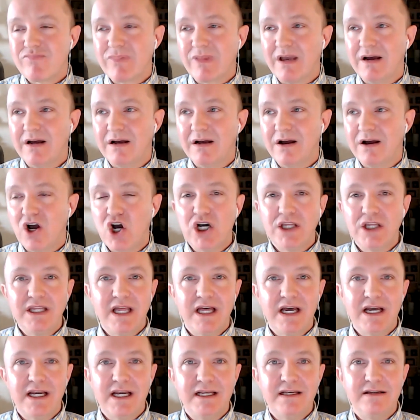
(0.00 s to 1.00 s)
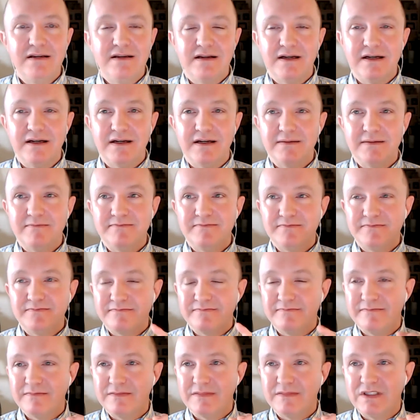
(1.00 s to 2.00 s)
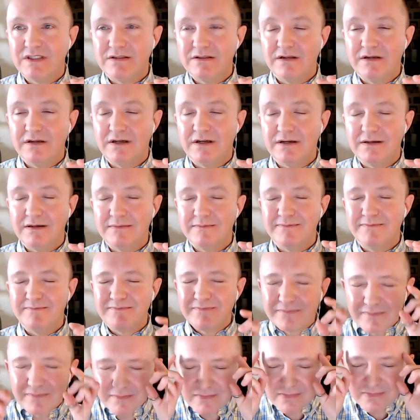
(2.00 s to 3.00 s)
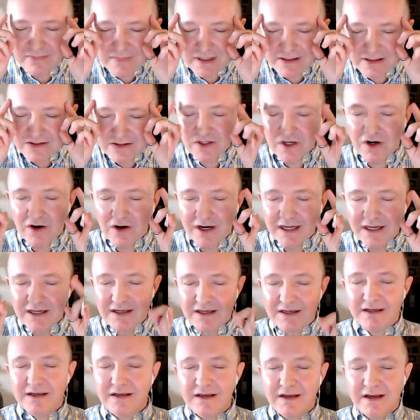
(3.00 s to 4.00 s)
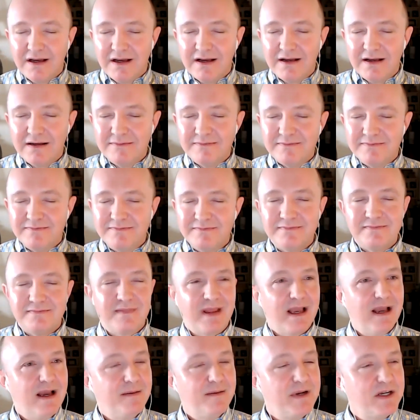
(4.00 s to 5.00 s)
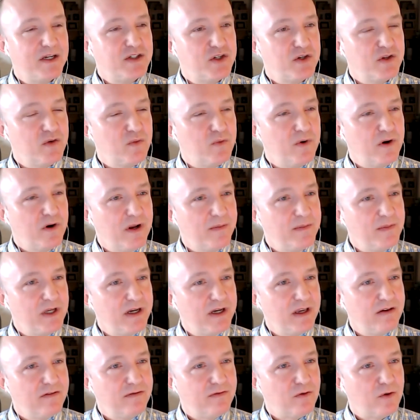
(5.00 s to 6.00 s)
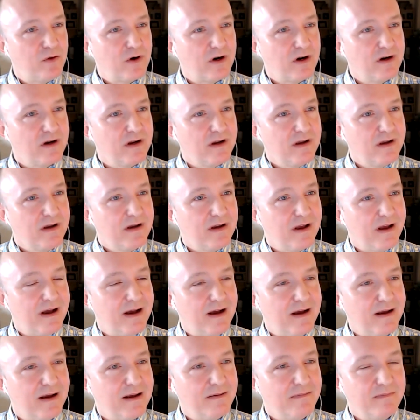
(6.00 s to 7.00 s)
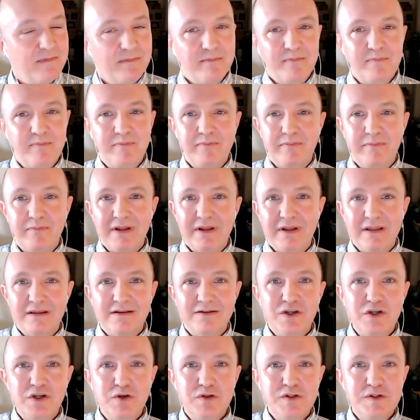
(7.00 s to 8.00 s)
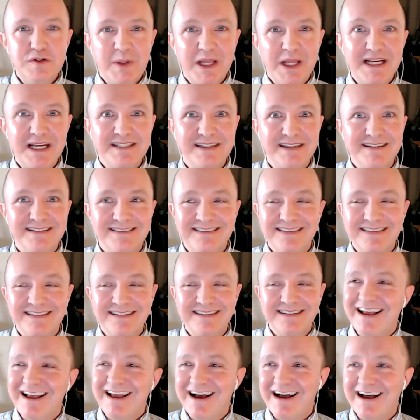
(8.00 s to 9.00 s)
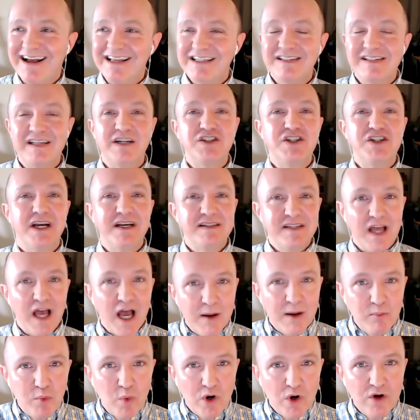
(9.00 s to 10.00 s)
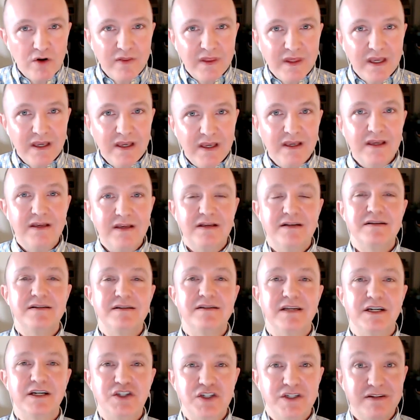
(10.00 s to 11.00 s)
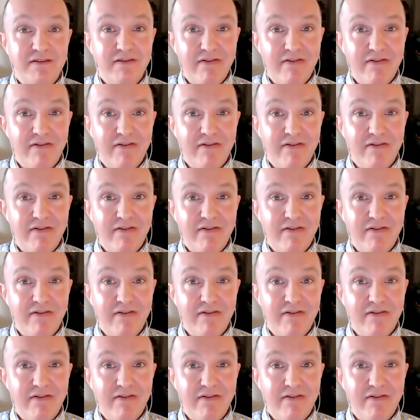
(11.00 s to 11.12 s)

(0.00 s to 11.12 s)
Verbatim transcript: uh, online, um, um, sorry, I'm not sure the word I'm looking for, um, news places uh, such as Upworthy, such as